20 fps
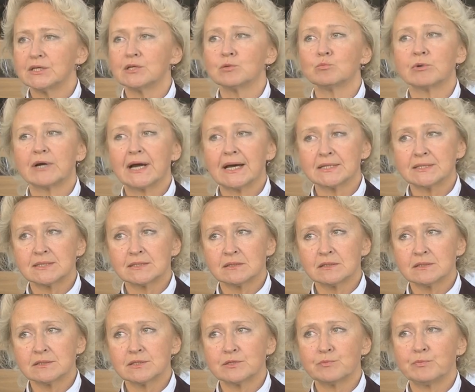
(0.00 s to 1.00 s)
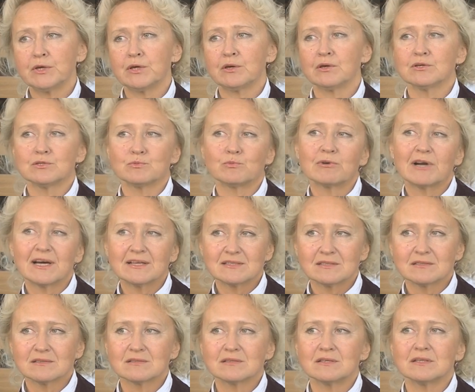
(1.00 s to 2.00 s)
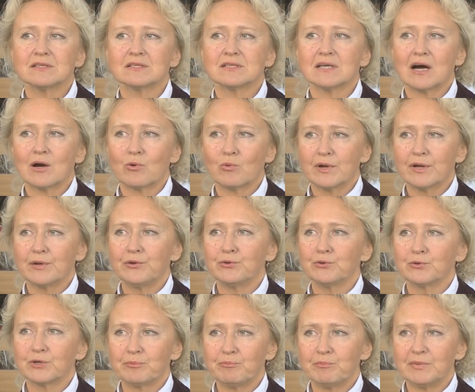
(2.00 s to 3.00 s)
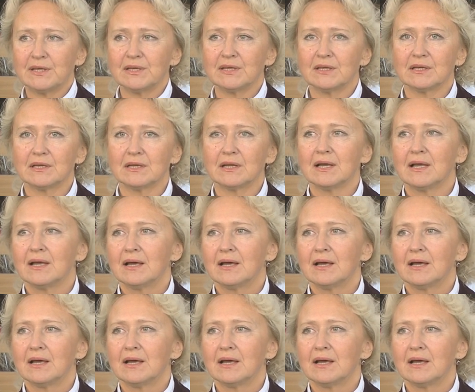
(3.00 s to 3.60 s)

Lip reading: in Brussels, because Brussels is our European